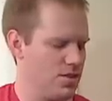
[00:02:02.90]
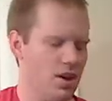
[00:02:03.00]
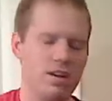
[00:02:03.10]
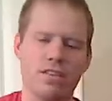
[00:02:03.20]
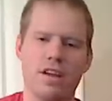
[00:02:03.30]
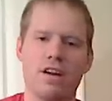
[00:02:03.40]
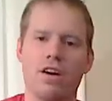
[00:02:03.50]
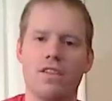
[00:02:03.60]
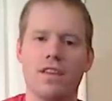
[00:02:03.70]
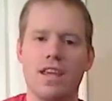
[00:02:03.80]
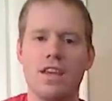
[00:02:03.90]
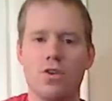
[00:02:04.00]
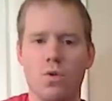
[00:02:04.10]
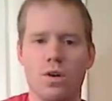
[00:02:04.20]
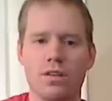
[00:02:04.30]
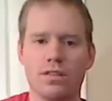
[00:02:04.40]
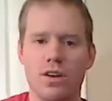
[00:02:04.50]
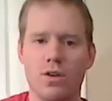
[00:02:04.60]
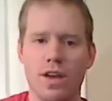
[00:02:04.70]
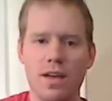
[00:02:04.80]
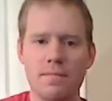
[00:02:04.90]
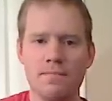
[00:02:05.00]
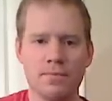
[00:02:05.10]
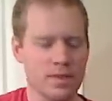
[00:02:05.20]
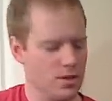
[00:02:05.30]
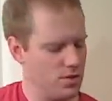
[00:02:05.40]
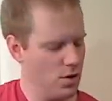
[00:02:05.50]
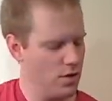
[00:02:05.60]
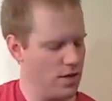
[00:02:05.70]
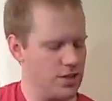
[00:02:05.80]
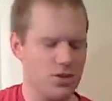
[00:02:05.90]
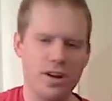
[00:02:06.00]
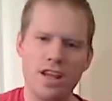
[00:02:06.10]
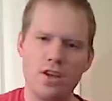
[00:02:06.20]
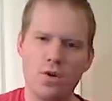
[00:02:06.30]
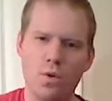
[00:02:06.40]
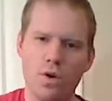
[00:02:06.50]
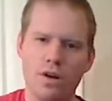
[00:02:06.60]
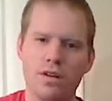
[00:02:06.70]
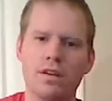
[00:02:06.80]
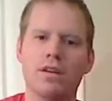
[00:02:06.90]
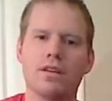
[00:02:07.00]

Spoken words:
song there on the E chord. Okay? So you've got your E chord.